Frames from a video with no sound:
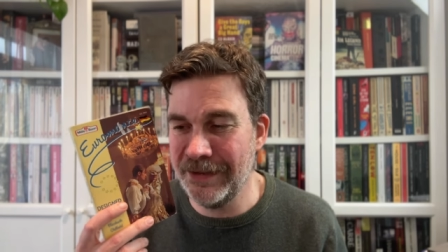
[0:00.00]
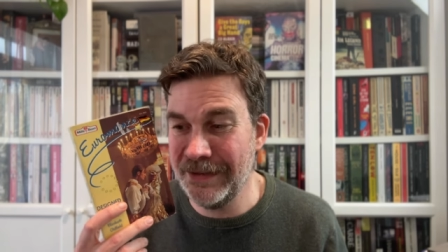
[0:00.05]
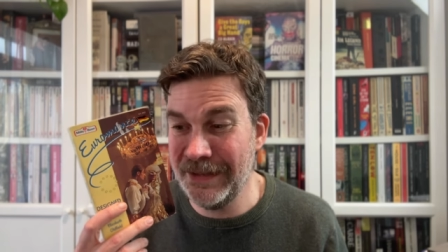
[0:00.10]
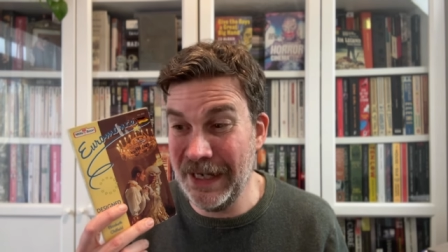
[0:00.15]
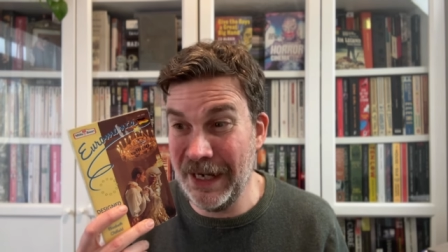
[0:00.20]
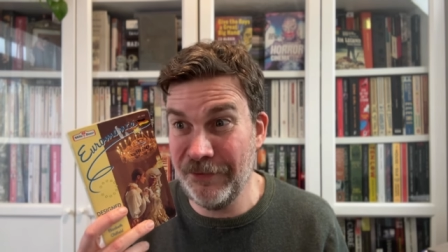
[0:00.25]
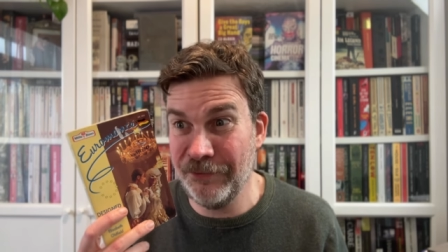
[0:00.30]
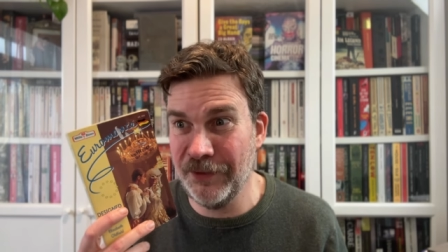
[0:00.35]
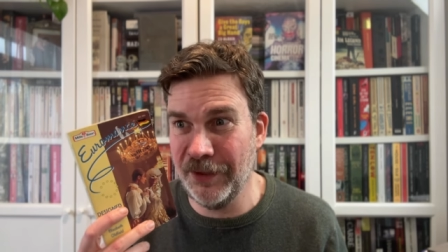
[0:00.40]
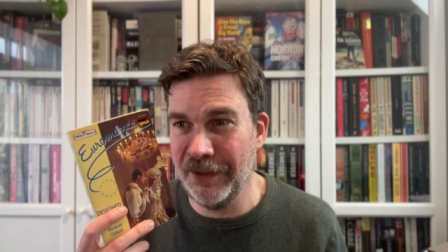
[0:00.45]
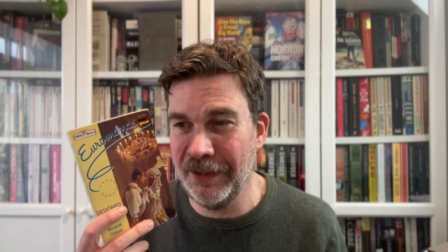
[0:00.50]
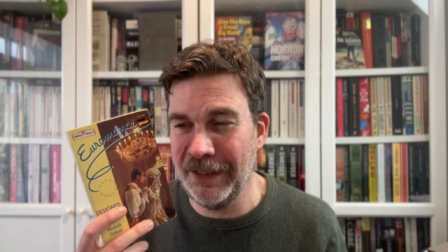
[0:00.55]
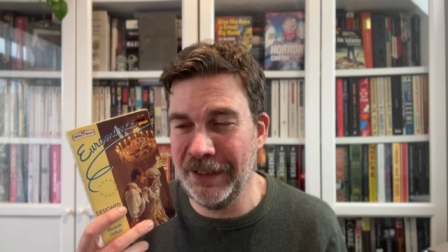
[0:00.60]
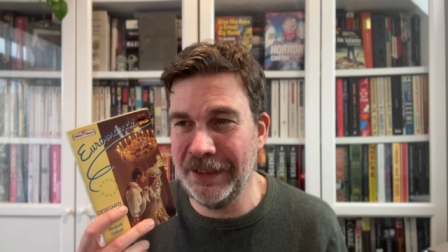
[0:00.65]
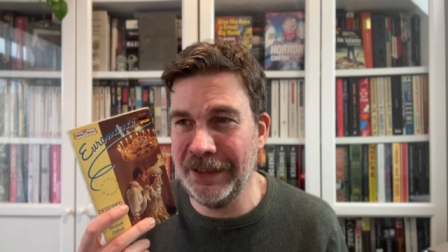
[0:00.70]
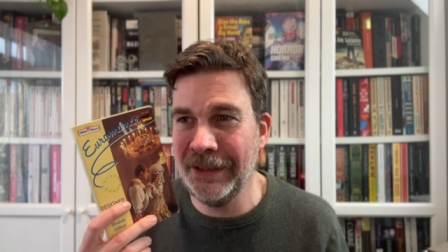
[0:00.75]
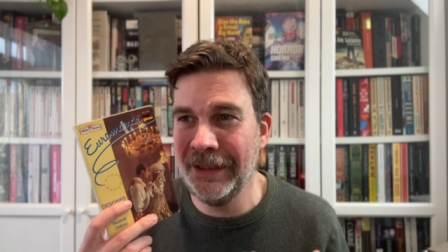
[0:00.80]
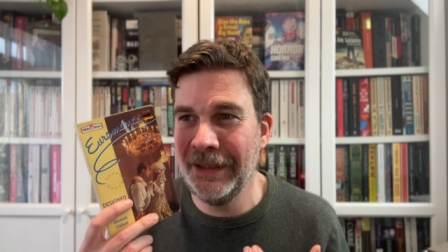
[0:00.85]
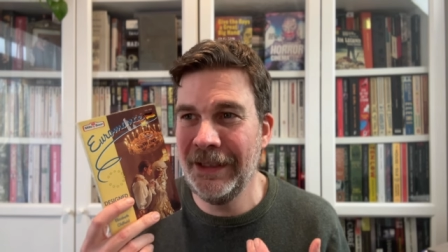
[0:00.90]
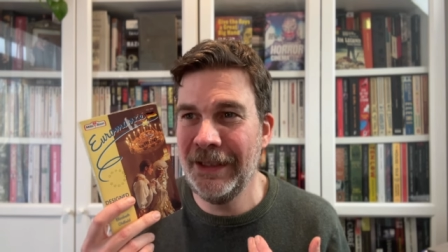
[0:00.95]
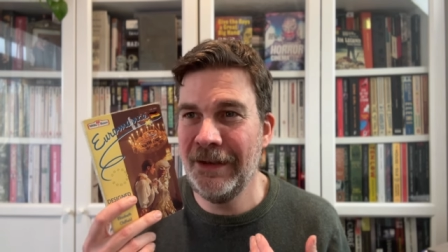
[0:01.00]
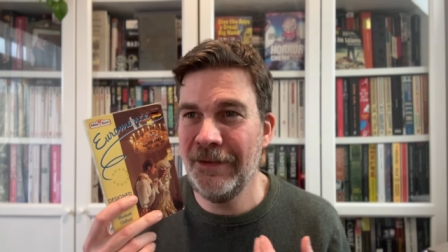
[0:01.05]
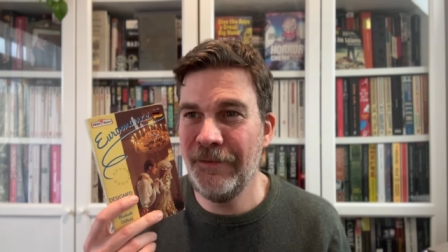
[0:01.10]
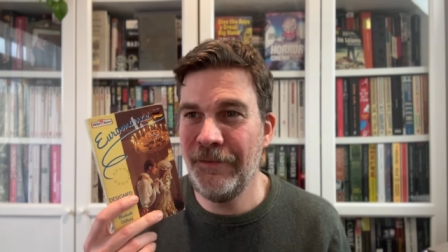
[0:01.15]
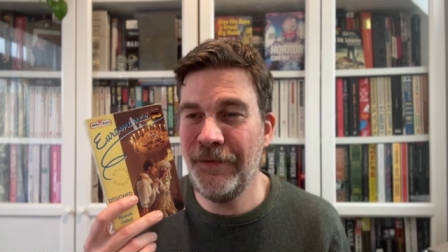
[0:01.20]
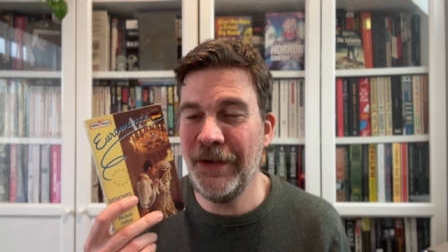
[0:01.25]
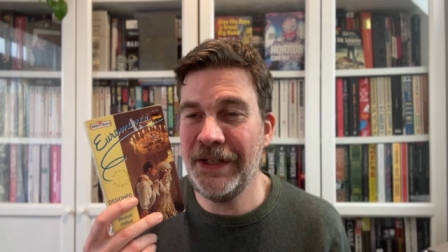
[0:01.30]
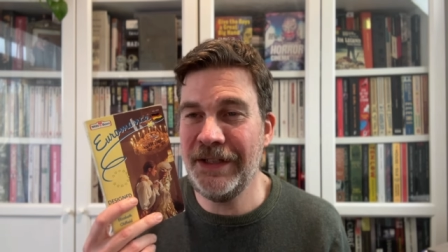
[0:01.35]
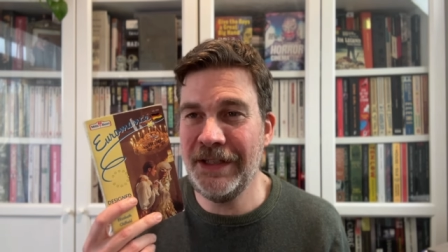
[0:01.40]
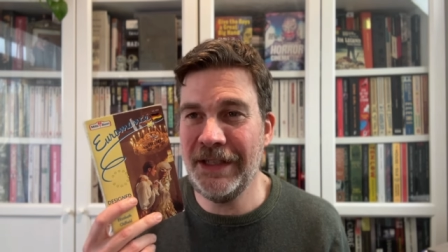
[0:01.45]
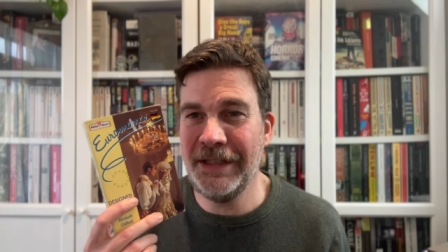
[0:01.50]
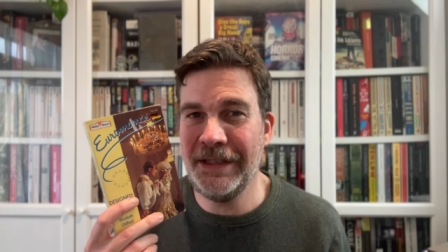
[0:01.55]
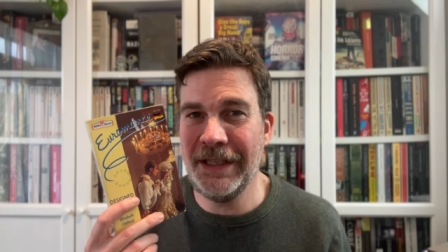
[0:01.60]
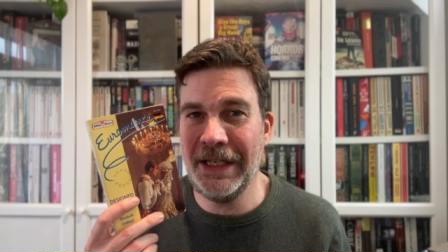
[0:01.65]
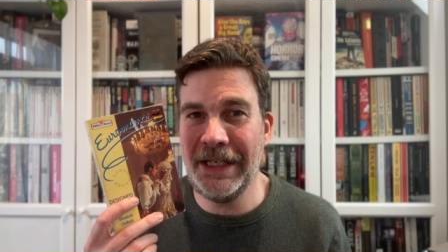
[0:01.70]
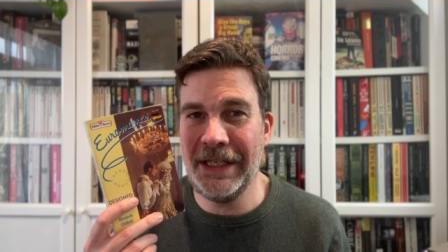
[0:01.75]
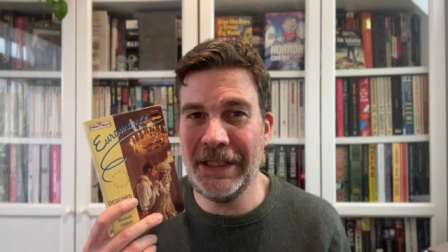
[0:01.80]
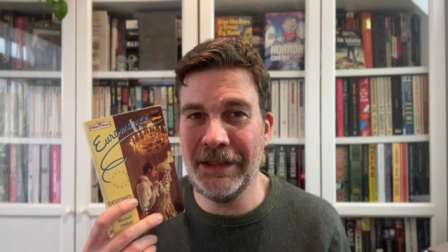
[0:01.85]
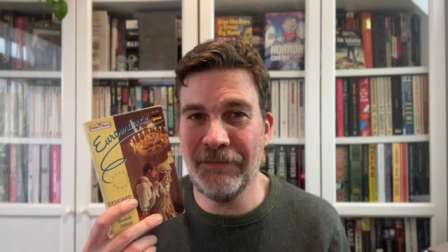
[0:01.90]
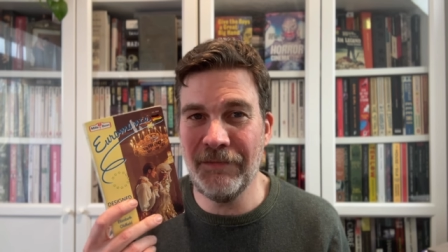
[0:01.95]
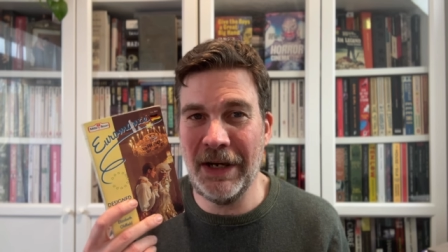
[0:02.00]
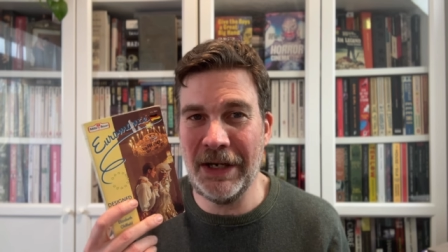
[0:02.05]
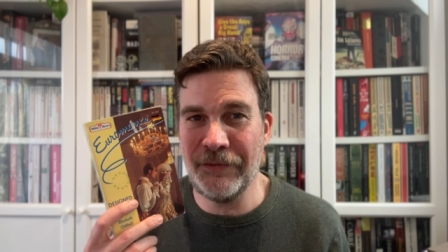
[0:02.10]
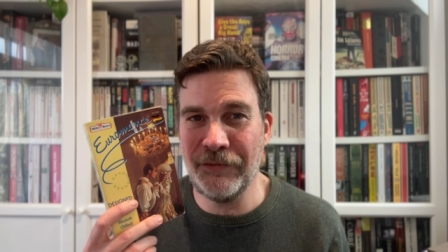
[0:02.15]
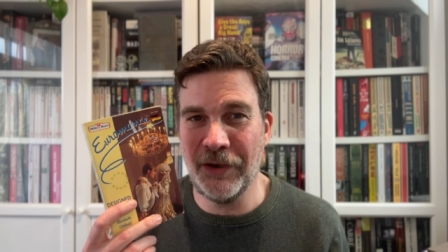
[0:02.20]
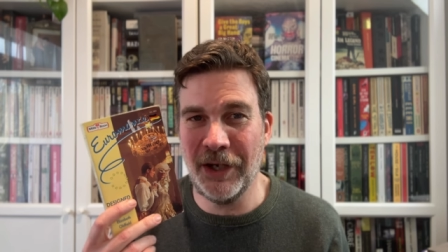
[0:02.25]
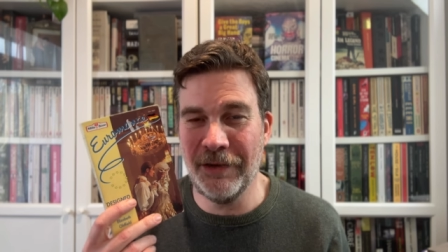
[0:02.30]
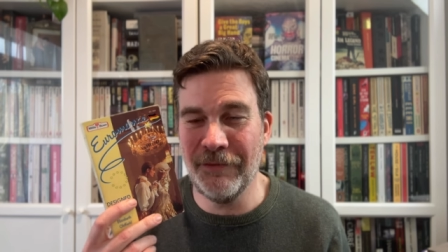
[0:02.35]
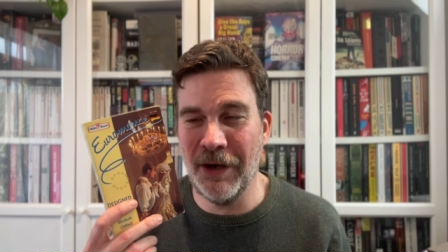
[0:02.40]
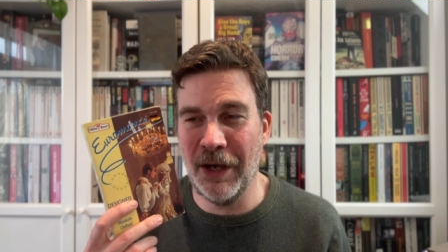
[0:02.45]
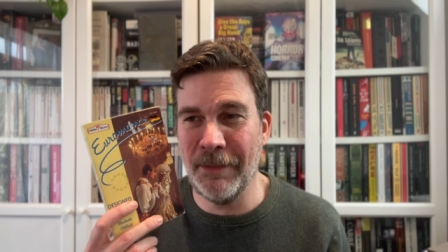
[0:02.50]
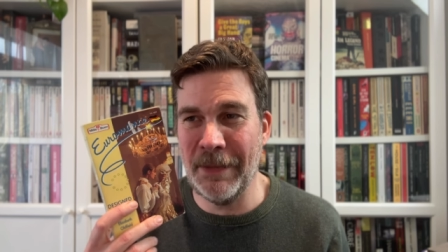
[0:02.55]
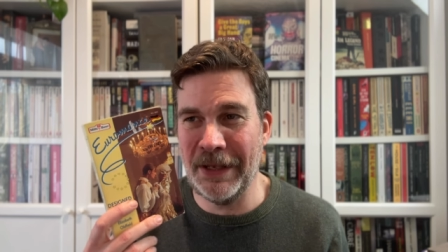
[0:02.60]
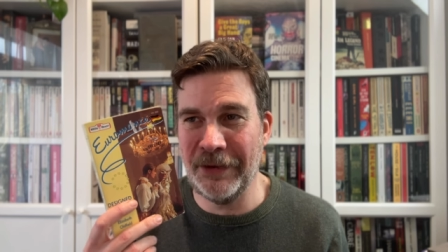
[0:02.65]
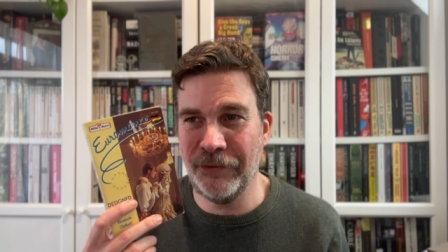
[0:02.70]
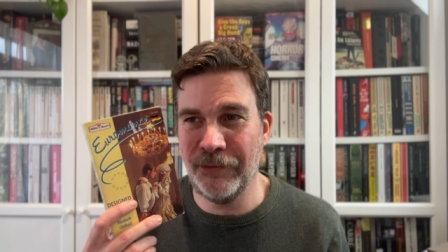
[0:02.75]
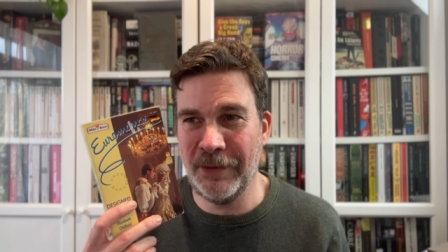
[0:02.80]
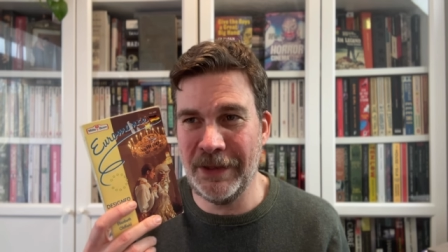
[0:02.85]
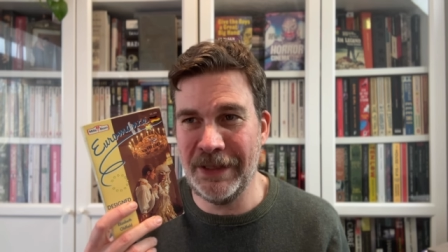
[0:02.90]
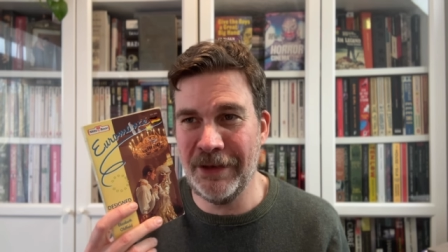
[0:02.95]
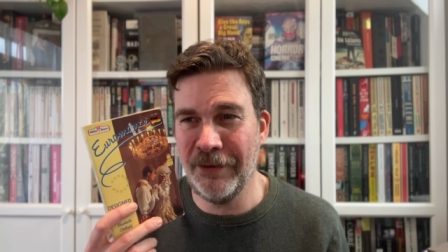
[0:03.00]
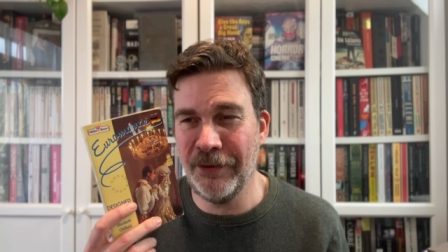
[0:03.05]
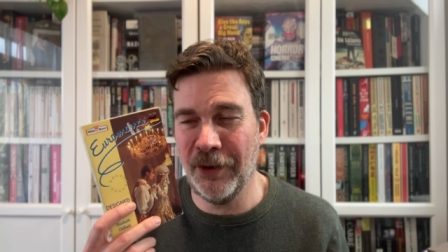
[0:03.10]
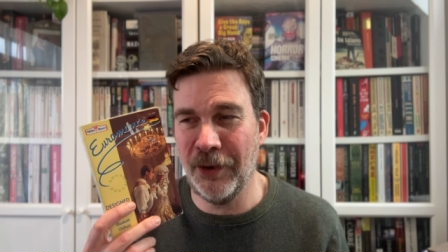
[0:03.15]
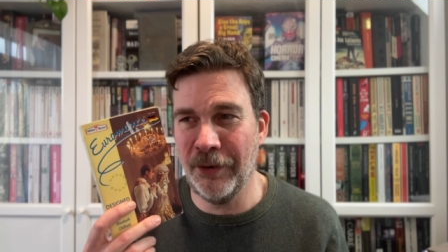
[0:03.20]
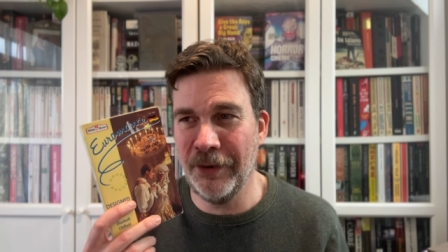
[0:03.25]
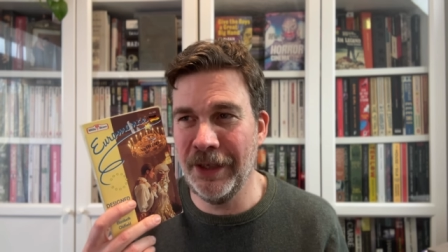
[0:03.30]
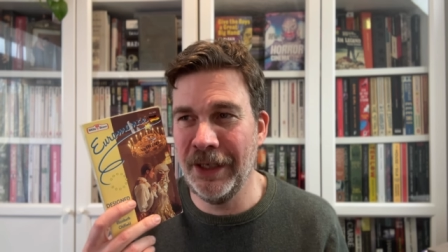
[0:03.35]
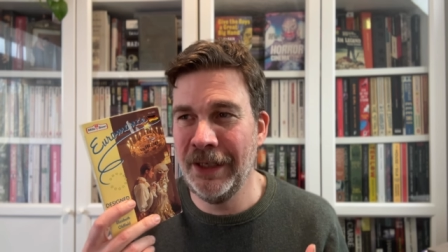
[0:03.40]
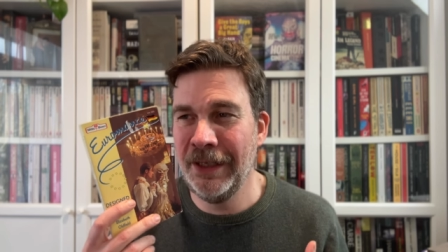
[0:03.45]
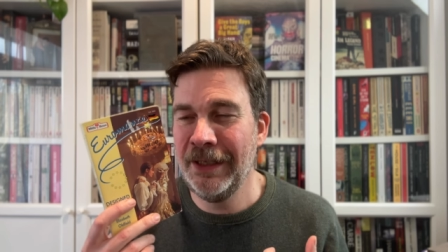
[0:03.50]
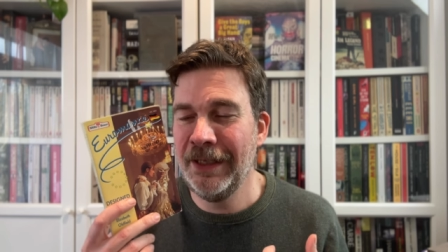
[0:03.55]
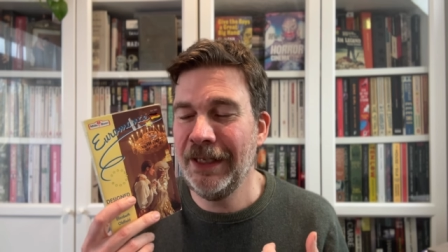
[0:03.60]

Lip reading: Definitely fitted the Retro Romance Readathon